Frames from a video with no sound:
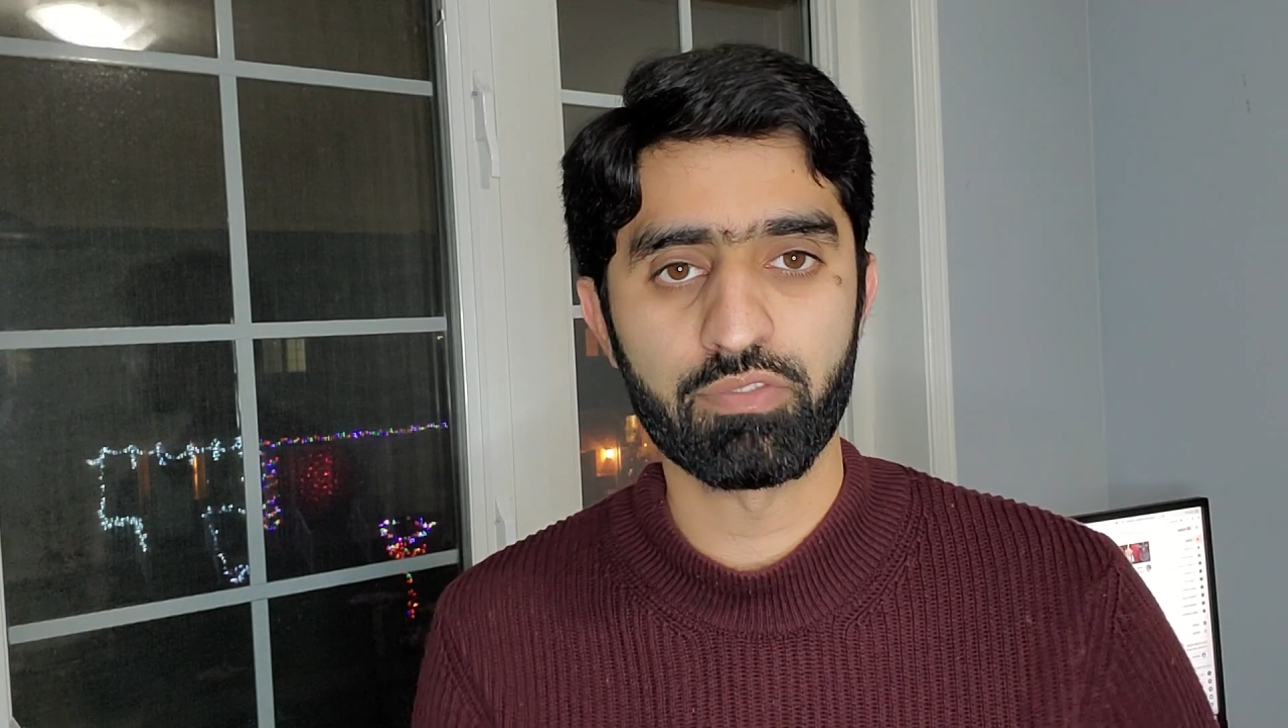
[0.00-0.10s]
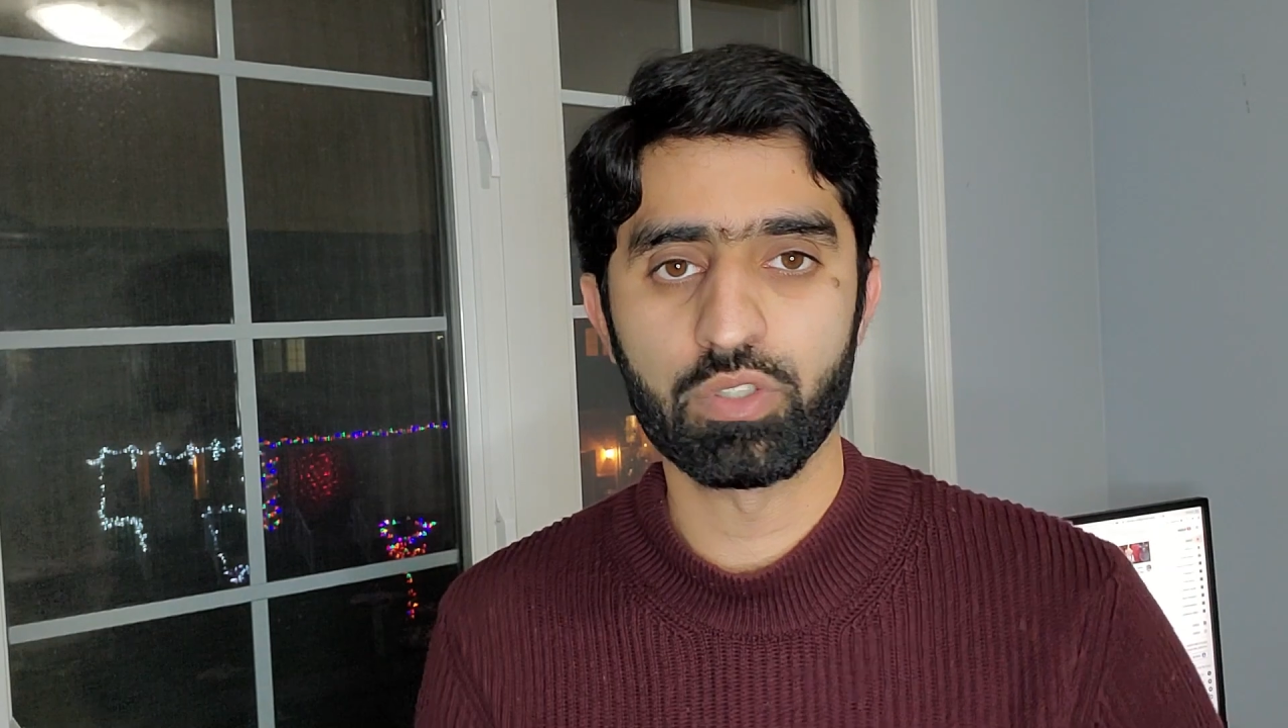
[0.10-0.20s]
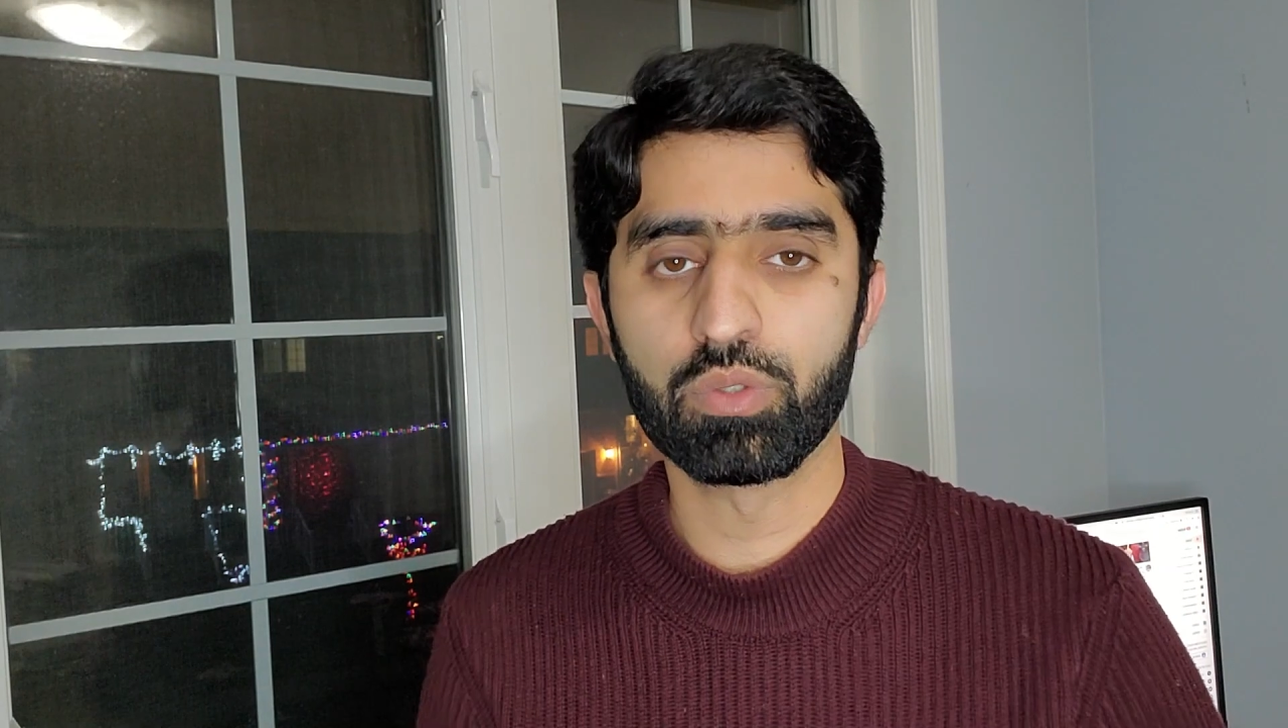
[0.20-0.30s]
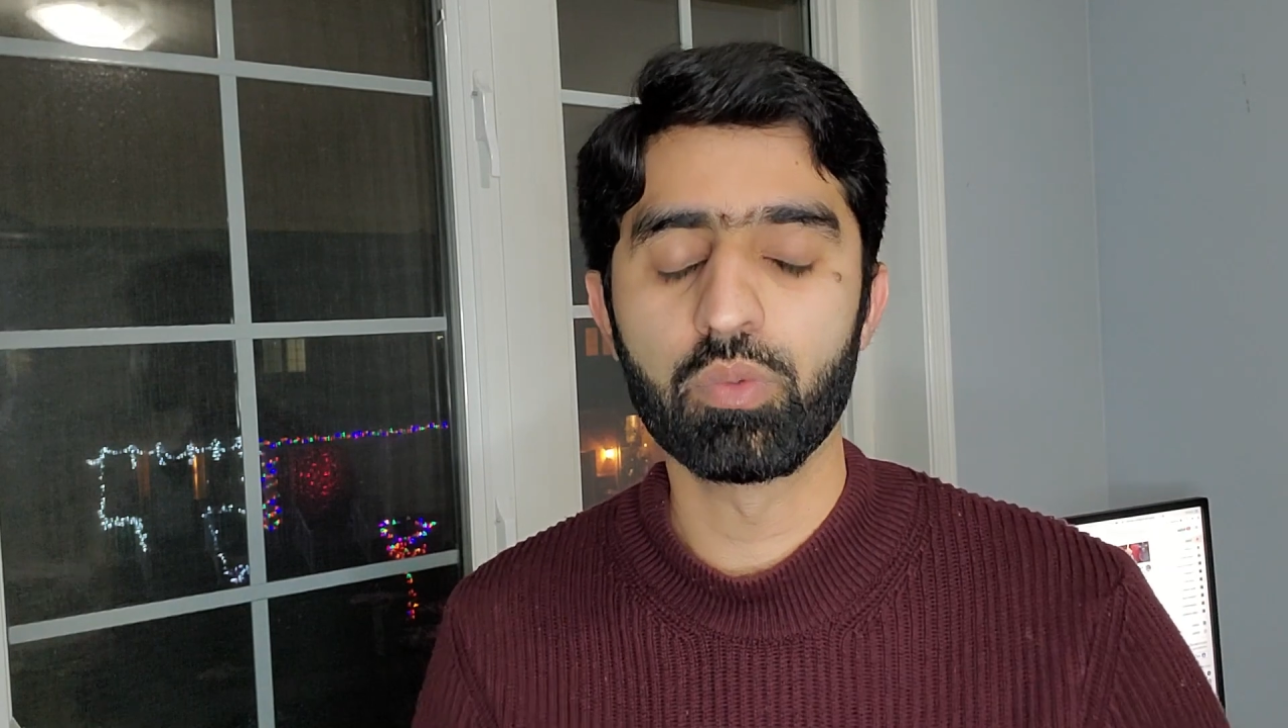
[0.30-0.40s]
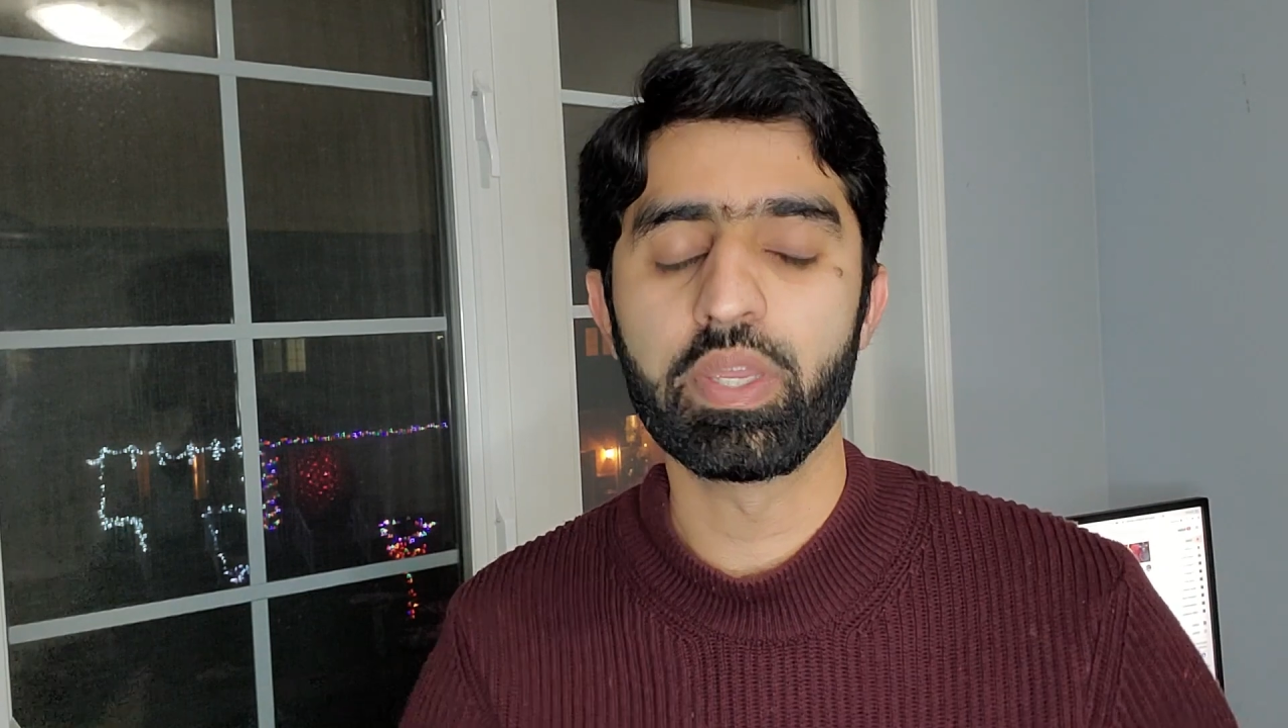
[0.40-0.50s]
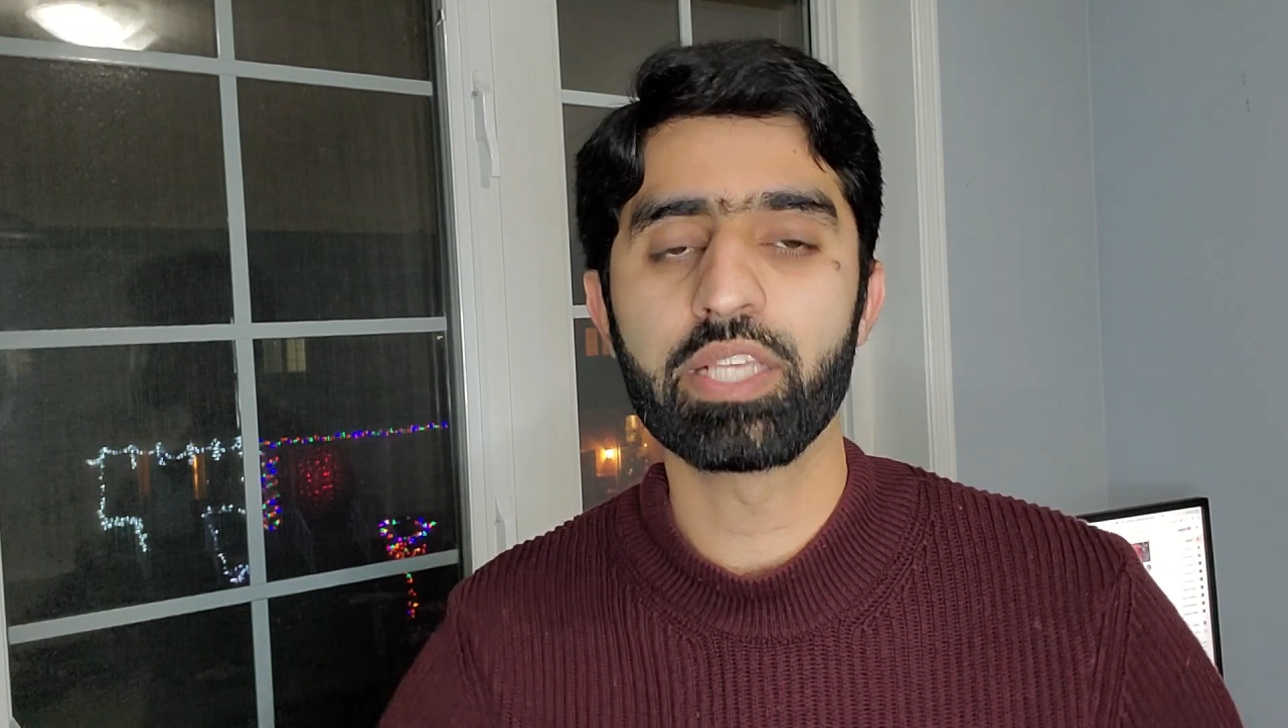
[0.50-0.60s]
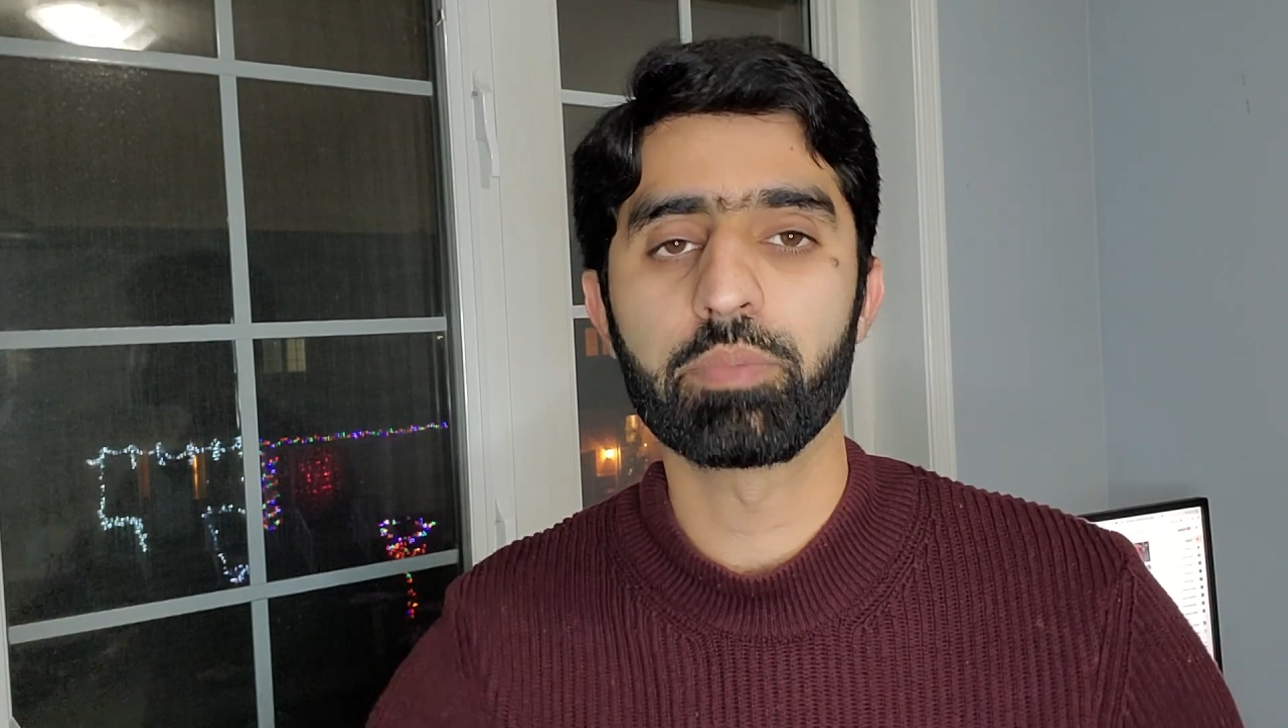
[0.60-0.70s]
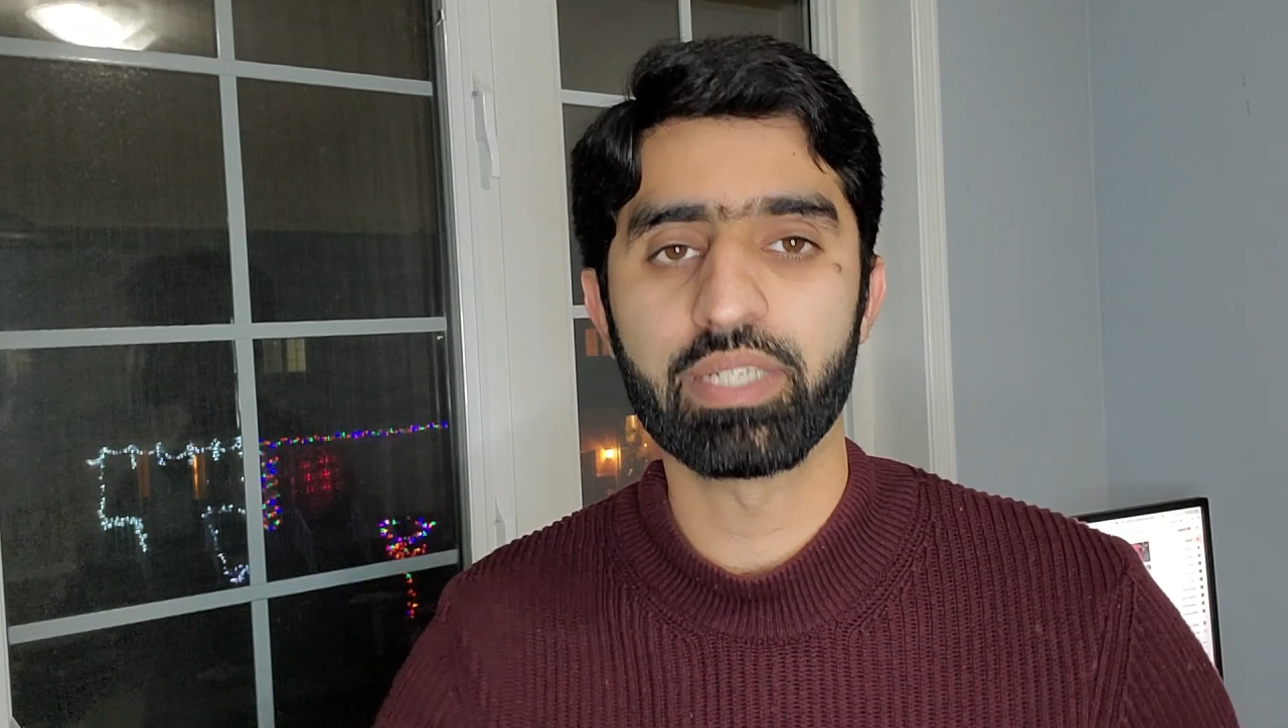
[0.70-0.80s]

after two weeks,